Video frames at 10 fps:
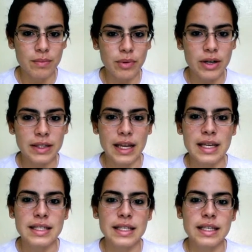
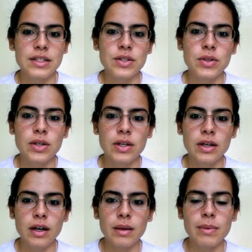proteins to
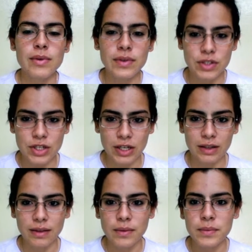cuttable gel.